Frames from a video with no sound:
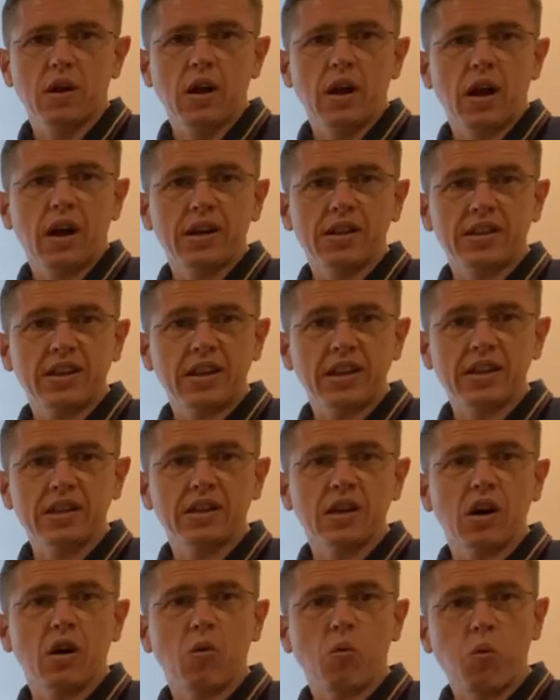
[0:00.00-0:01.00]
I
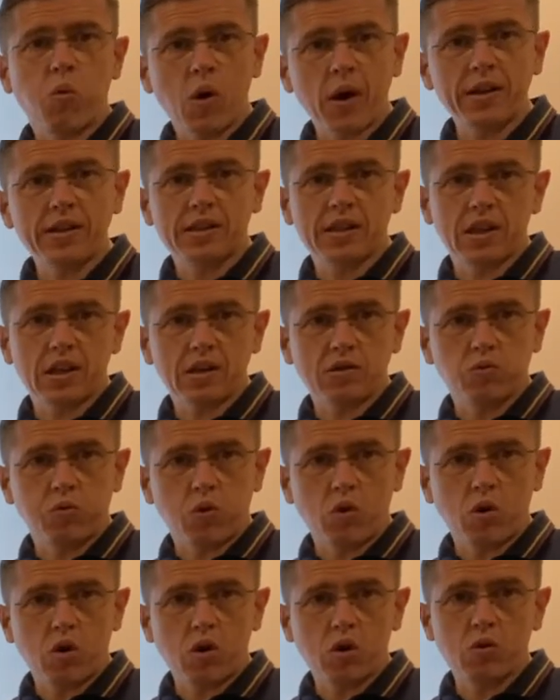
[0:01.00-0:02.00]
did a weighted
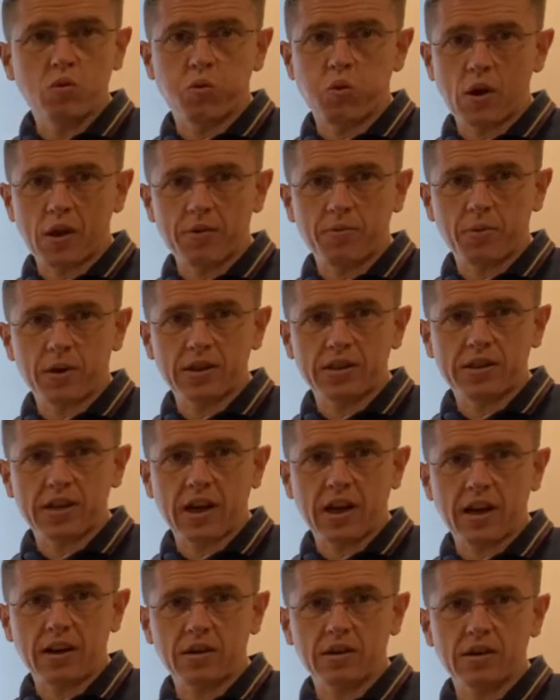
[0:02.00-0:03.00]
walk with my
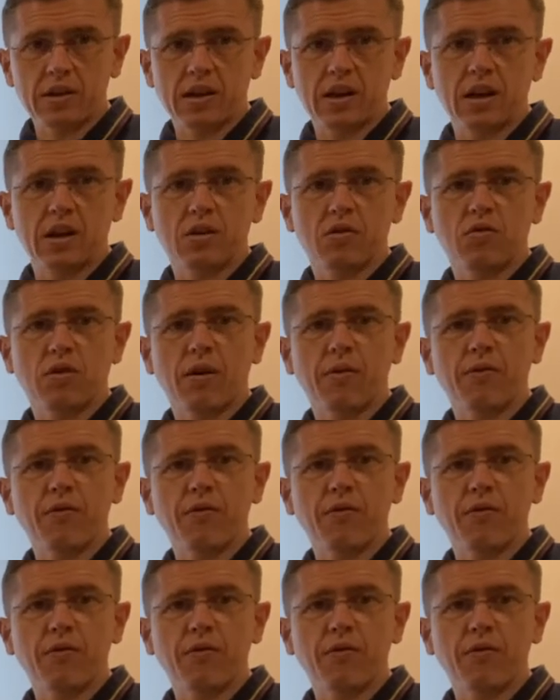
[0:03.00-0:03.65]
10 kilogram